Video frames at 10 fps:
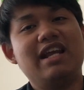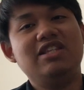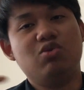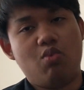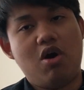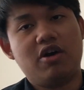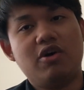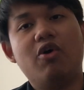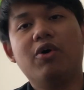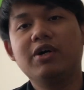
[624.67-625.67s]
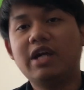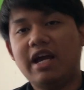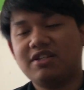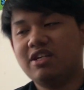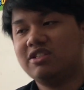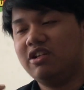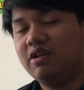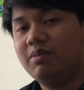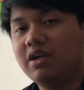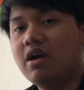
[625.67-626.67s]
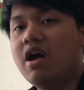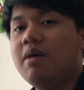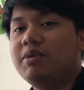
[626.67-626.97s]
i need to walk or exercise a little bit